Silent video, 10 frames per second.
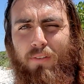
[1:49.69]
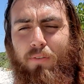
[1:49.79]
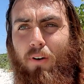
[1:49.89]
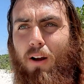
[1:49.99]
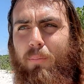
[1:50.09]

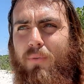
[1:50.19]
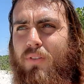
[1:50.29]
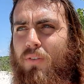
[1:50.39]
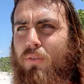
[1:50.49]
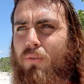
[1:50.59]
for up
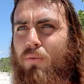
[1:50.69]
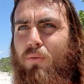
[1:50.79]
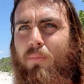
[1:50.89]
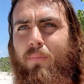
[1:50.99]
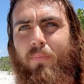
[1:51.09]
to
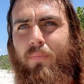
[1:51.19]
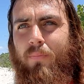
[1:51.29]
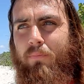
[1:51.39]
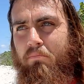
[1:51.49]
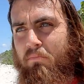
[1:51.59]

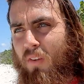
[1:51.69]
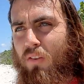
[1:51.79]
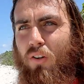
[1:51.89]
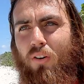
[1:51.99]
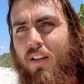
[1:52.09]

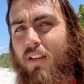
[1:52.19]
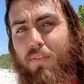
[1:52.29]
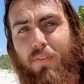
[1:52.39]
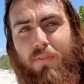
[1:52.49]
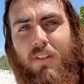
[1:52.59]
30
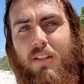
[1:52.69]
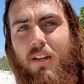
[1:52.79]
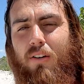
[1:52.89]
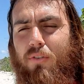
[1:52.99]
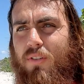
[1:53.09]
to 50
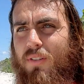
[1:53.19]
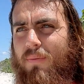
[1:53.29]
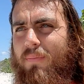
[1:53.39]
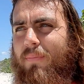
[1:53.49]
years,